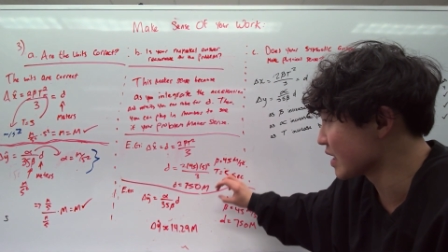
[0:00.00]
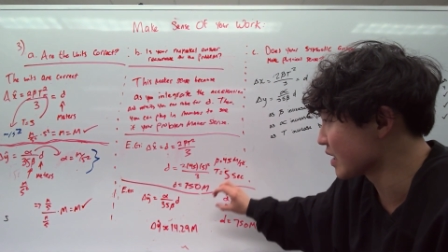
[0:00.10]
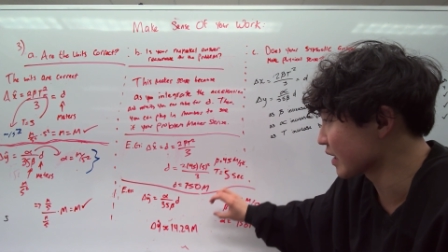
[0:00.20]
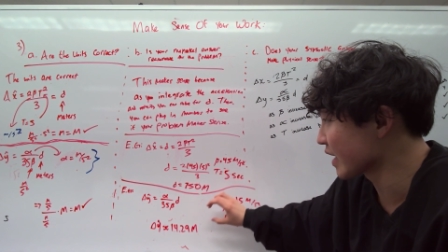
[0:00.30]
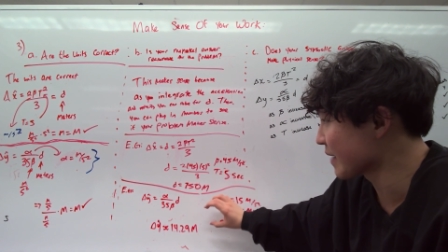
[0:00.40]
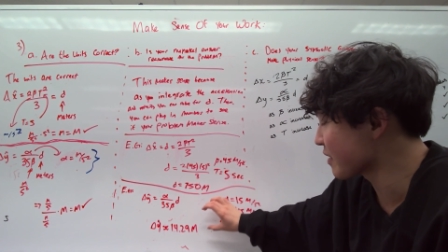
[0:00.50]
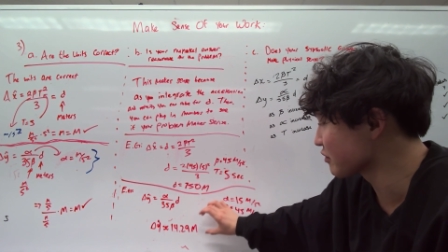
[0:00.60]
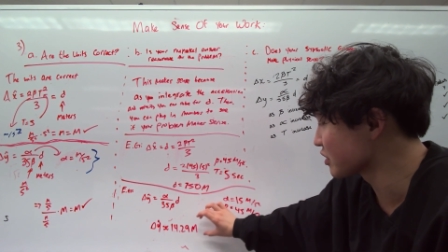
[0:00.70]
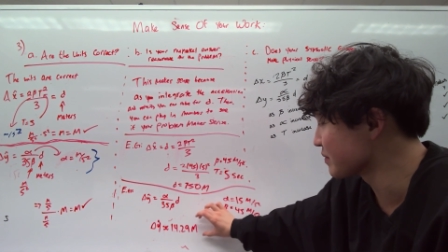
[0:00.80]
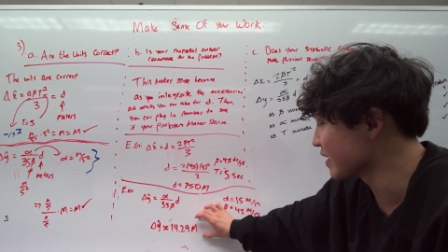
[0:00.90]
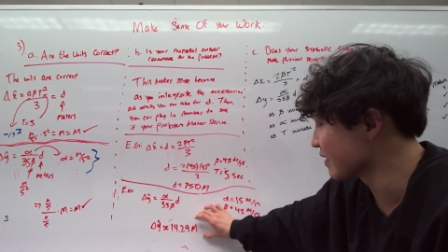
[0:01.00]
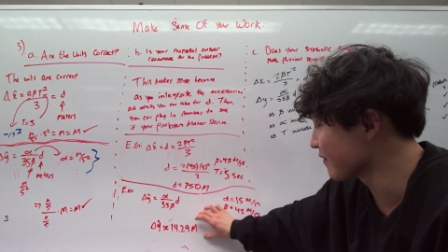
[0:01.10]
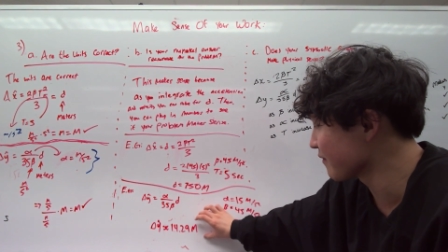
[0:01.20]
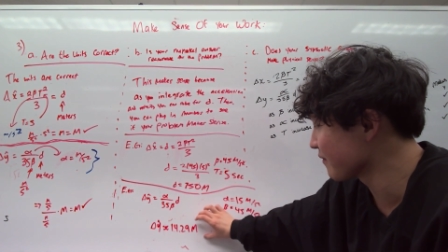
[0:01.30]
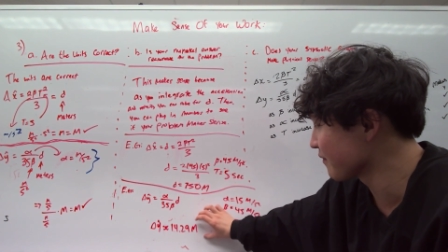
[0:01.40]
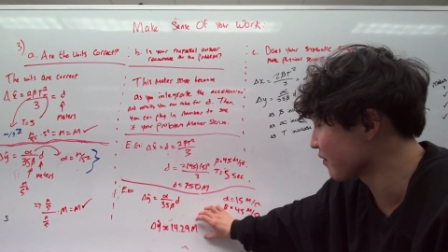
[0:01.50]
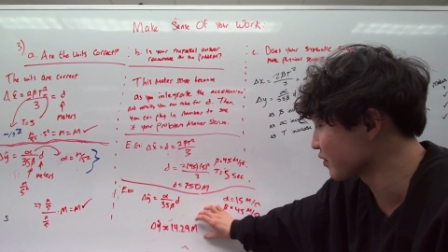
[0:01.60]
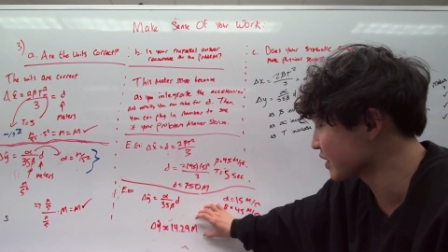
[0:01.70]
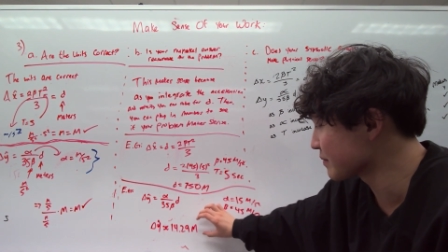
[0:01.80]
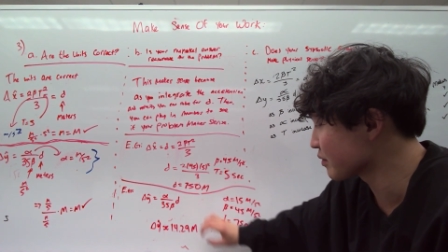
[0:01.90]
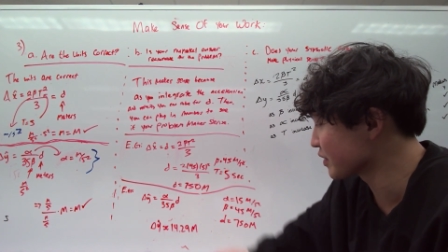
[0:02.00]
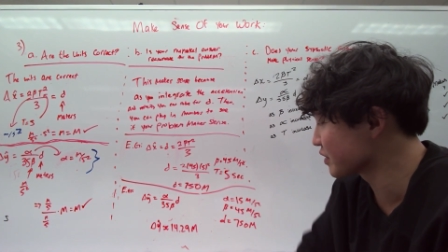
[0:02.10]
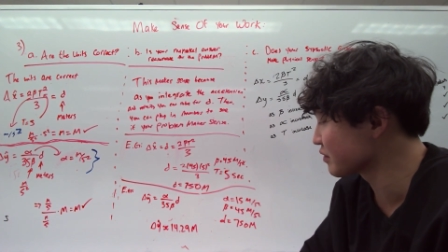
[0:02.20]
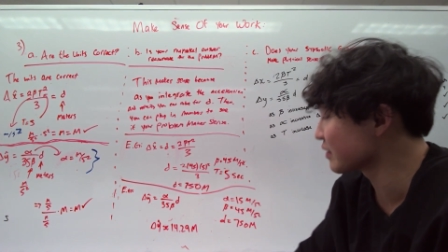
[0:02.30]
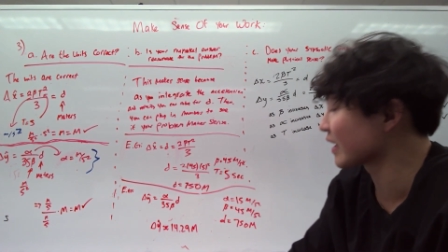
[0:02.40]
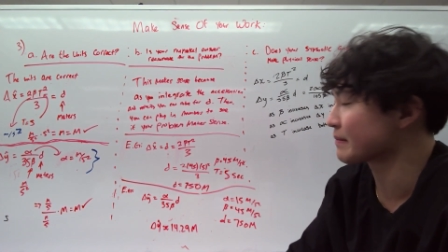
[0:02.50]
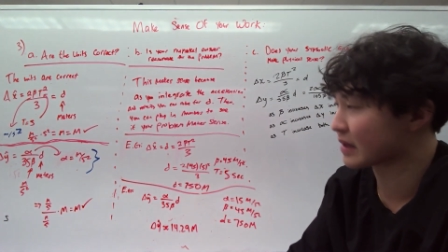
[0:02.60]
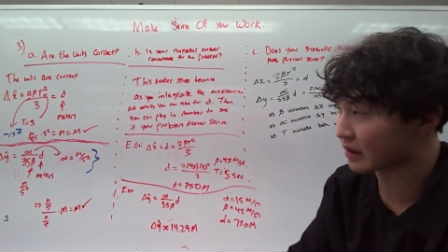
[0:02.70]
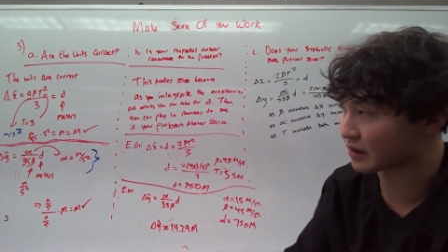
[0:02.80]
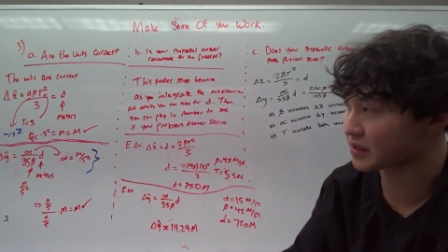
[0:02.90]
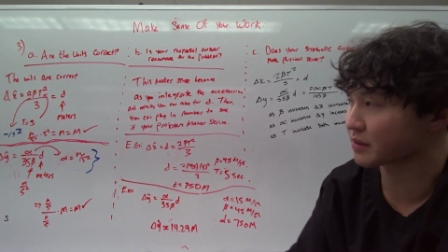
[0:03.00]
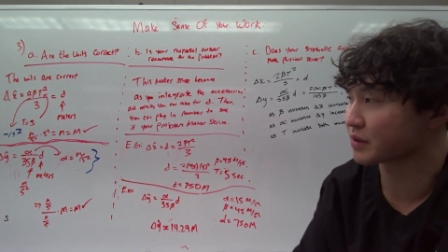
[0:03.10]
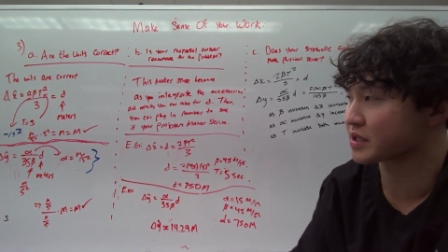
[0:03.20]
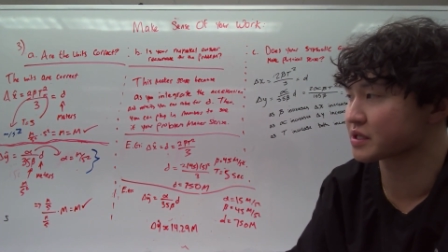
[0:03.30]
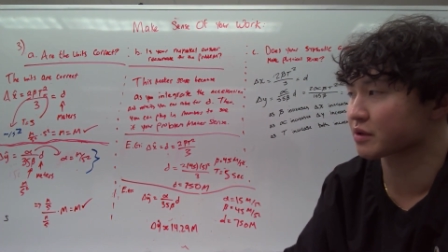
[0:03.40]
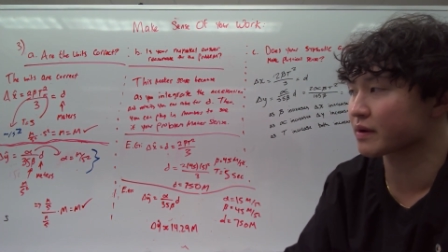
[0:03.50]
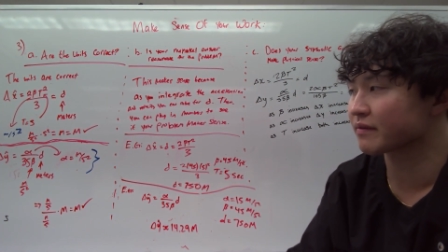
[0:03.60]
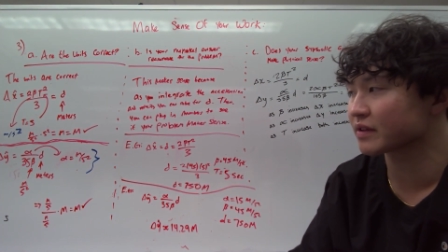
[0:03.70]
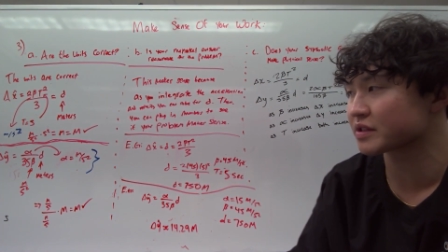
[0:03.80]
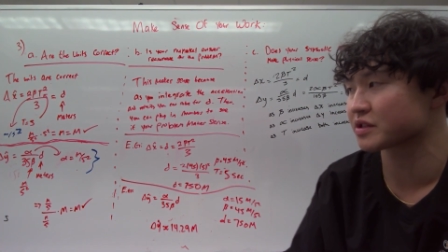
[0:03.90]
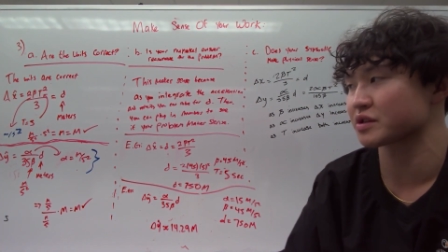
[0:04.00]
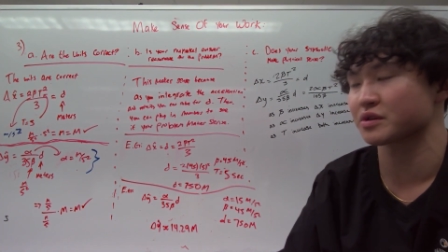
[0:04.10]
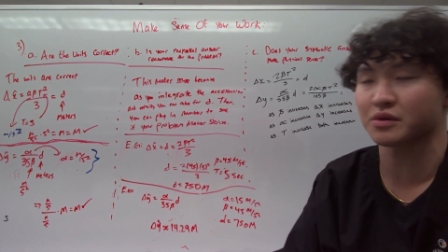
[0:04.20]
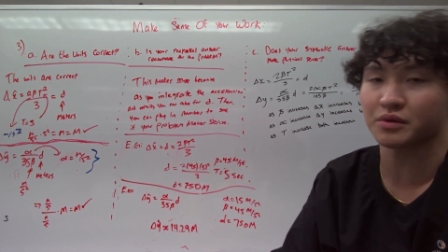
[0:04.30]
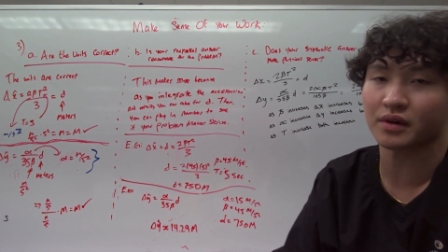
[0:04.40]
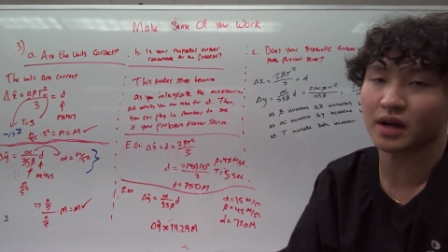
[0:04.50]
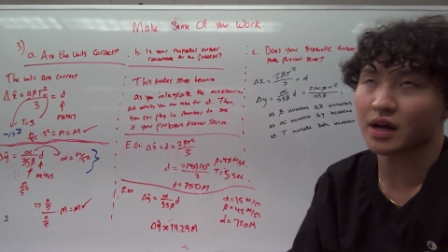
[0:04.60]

it came out to be 14.29 meters, which is equivalent to